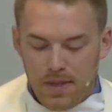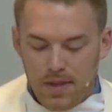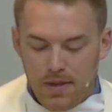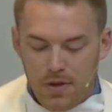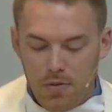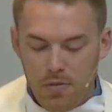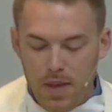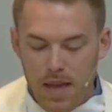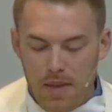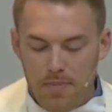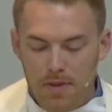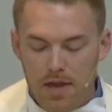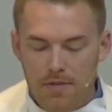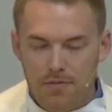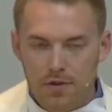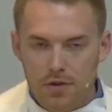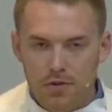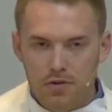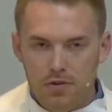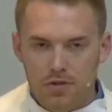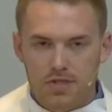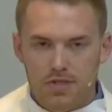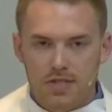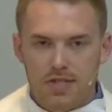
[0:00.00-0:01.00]
Or maybe if
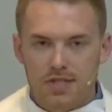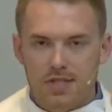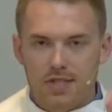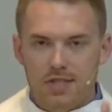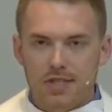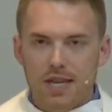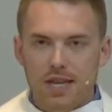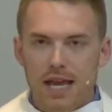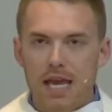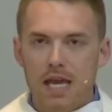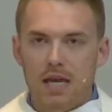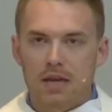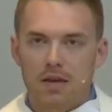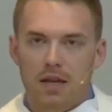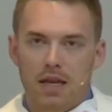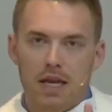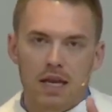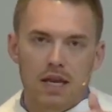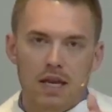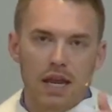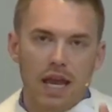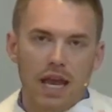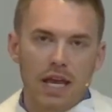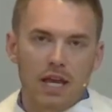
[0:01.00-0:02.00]
you sustain
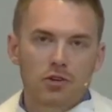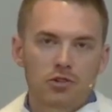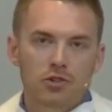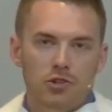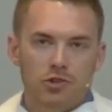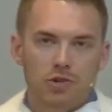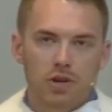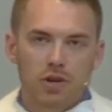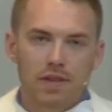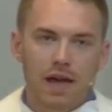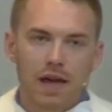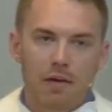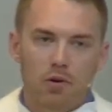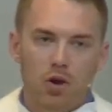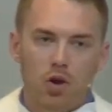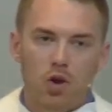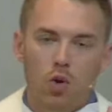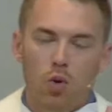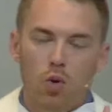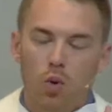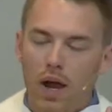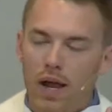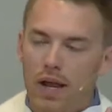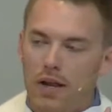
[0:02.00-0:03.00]
an injury that
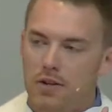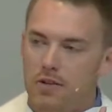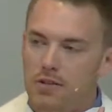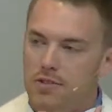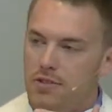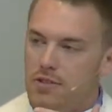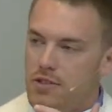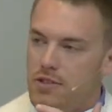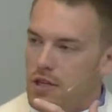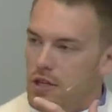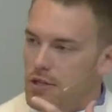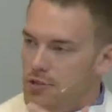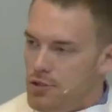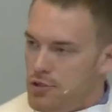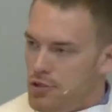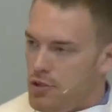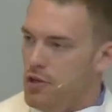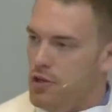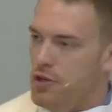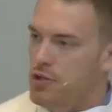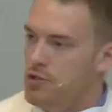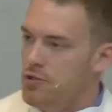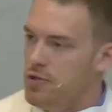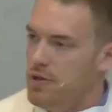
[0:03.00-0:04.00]
requires a
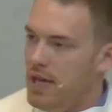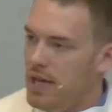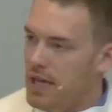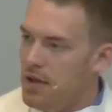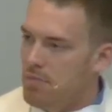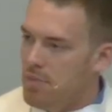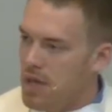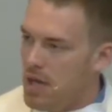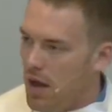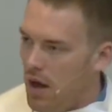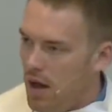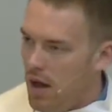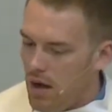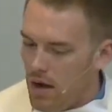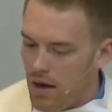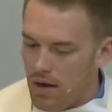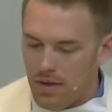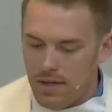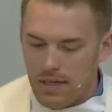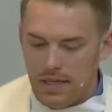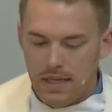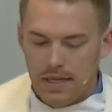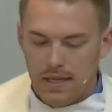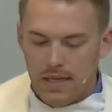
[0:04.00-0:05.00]
surgery, it can be
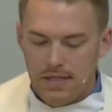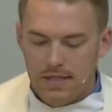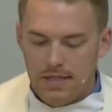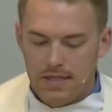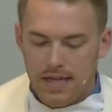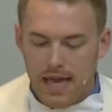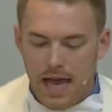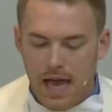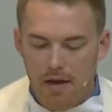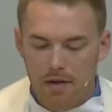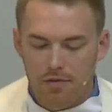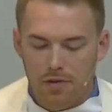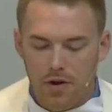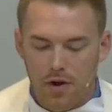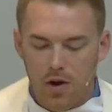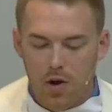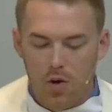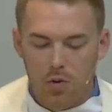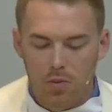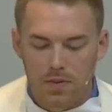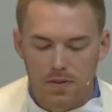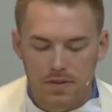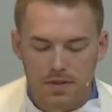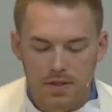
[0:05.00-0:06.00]
hard to have
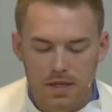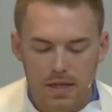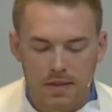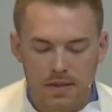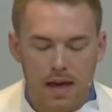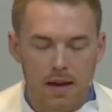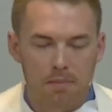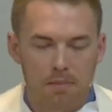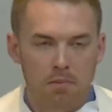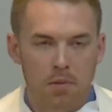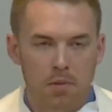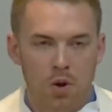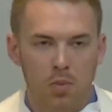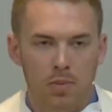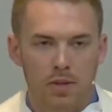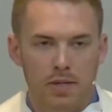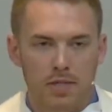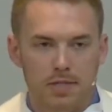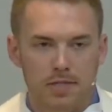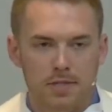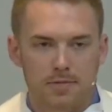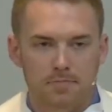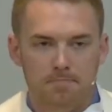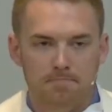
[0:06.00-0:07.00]
hope in that
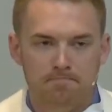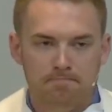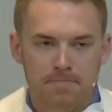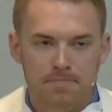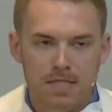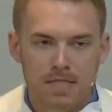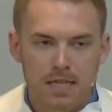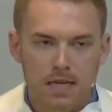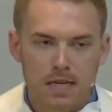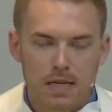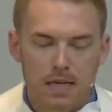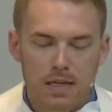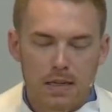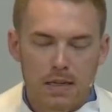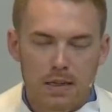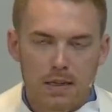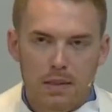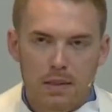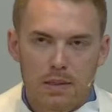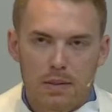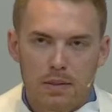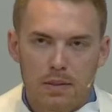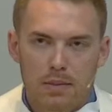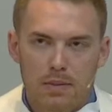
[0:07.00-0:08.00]
moment.
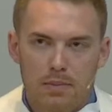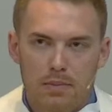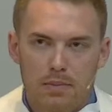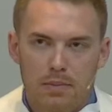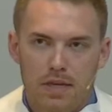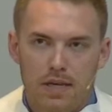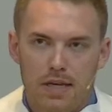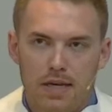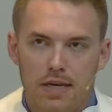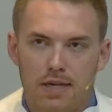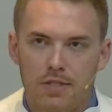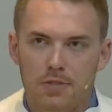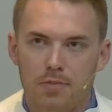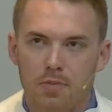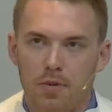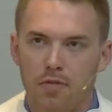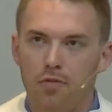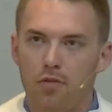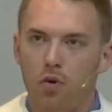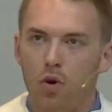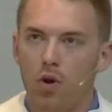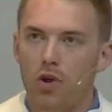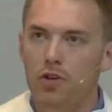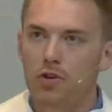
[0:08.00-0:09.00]
Because
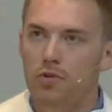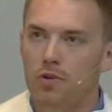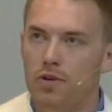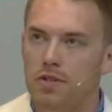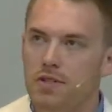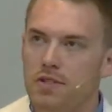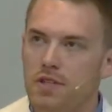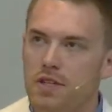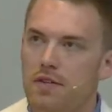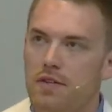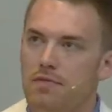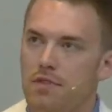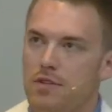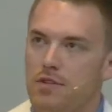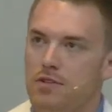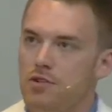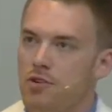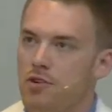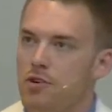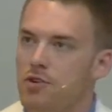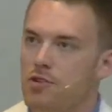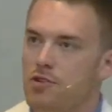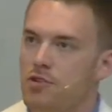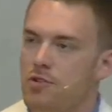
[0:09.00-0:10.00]
before you receive the
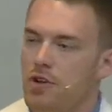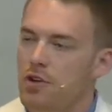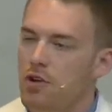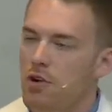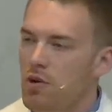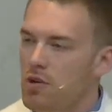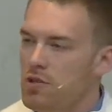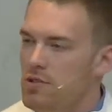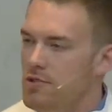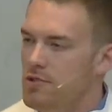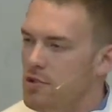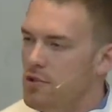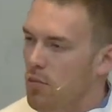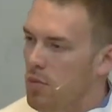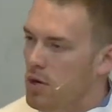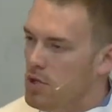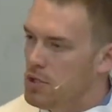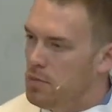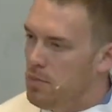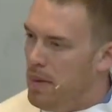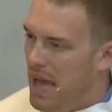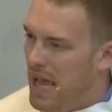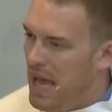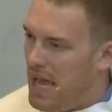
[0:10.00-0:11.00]
surgery, you're in so
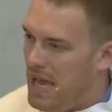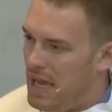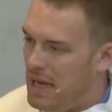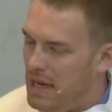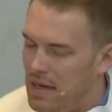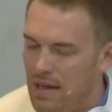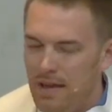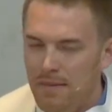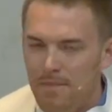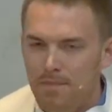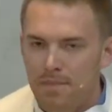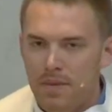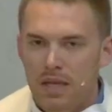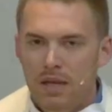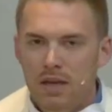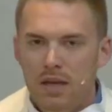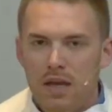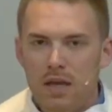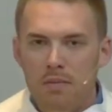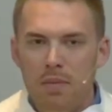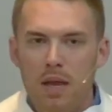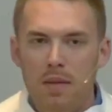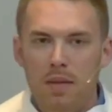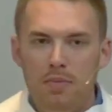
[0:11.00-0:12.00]
much pain,
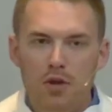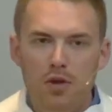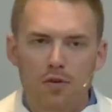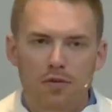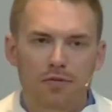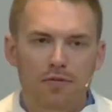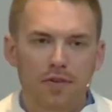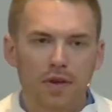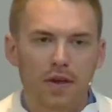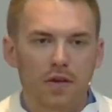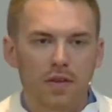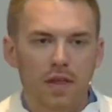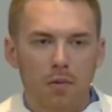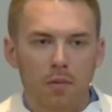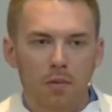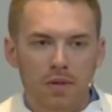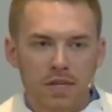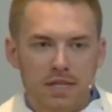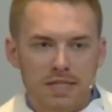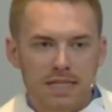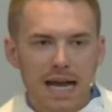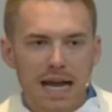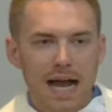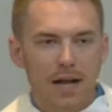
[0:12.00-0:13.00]
and maybe you fear that
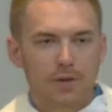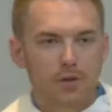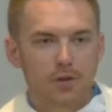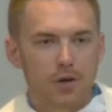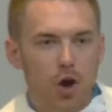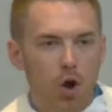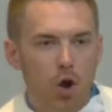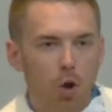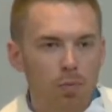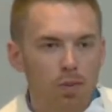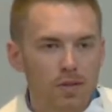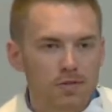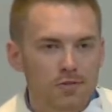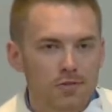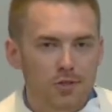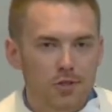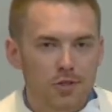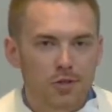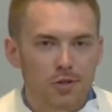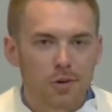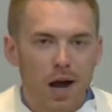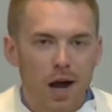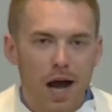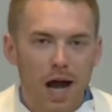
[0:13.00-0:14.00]
when the doctor opens
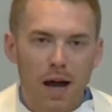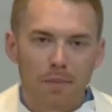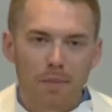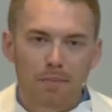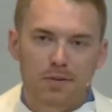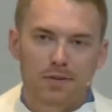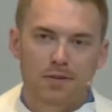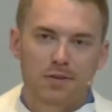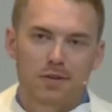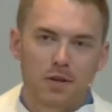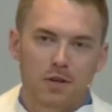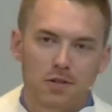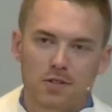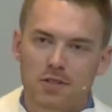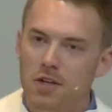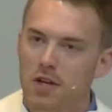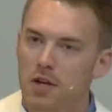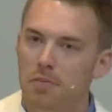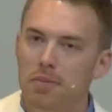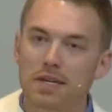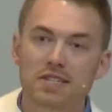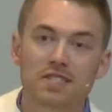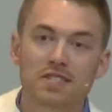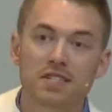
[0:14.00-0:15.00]
you up, there is
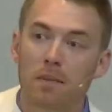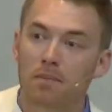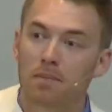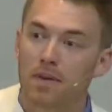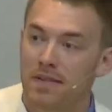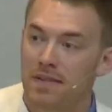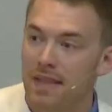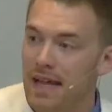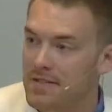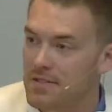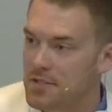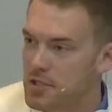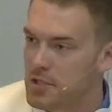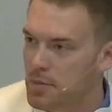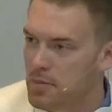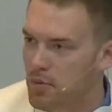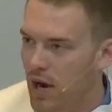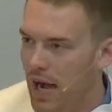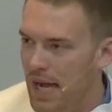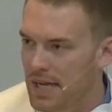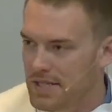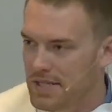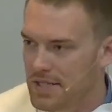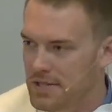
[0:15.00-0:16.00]
going to be something that
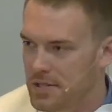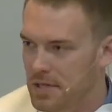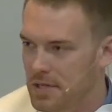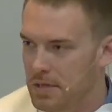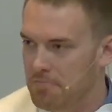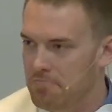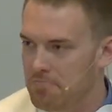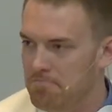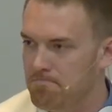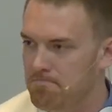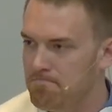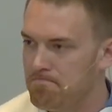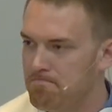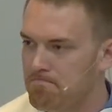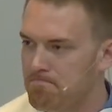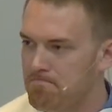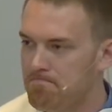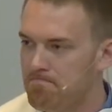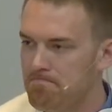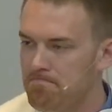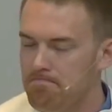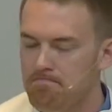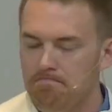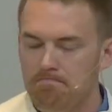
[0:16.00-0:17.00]
surprises him.
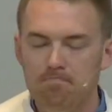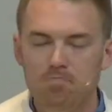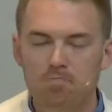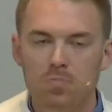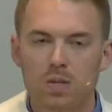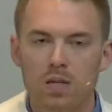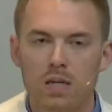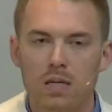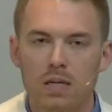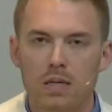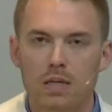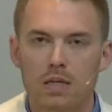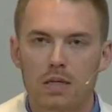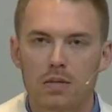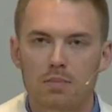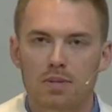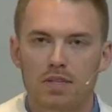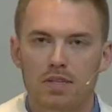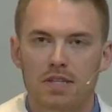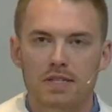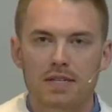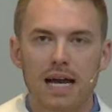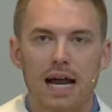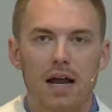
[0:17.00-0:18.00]

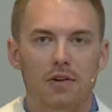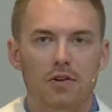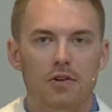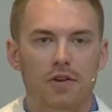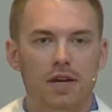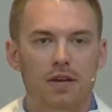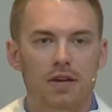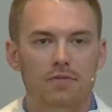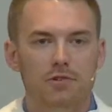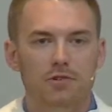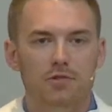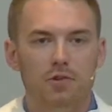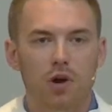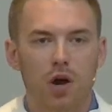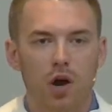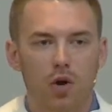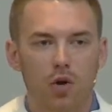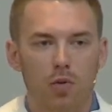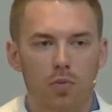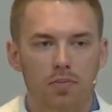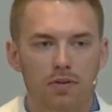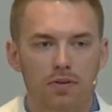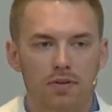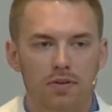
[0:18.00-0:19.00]
But the doctor gives you
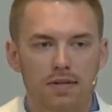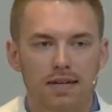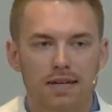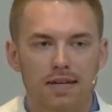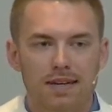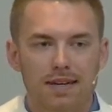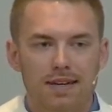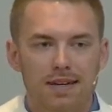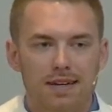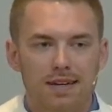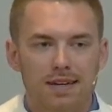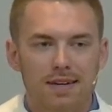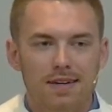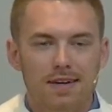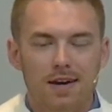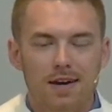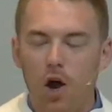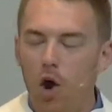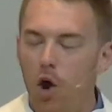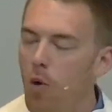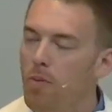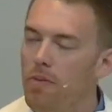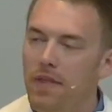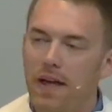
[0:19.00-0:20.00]
hope
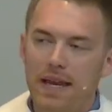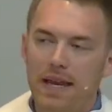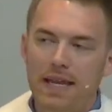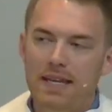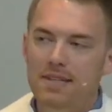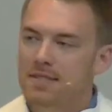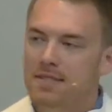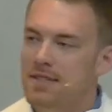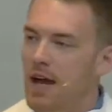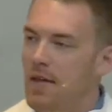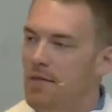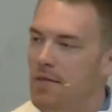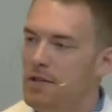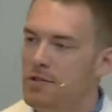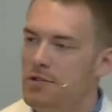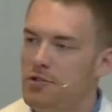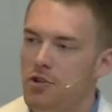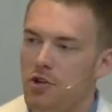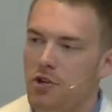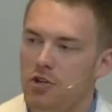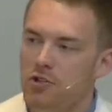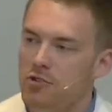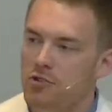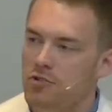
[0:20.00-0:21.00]
hope that he's done the
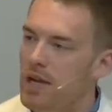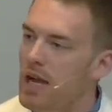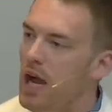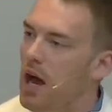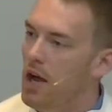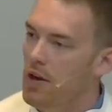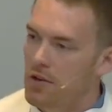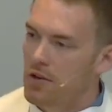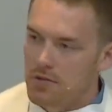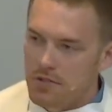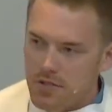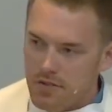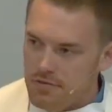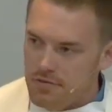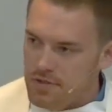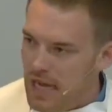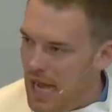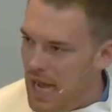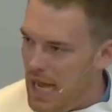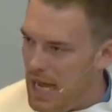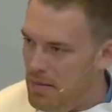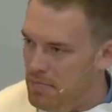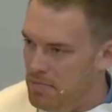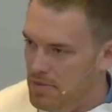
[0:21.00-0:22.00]
surgery hundreds of
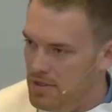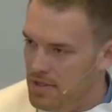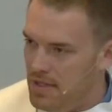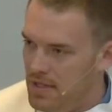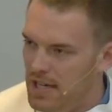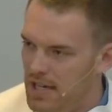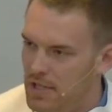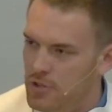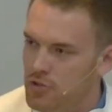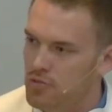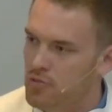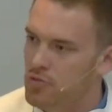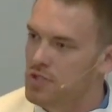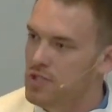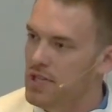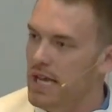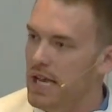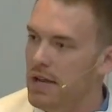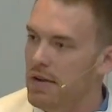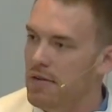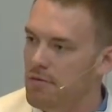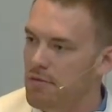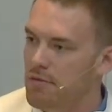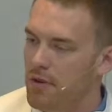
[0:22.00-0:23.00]
times, that it's
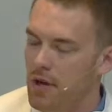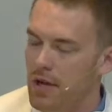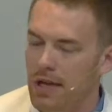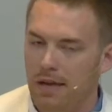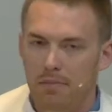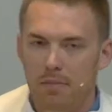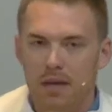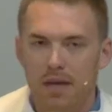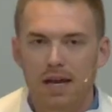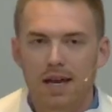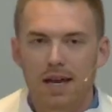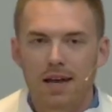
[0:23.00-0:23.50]
routine for him,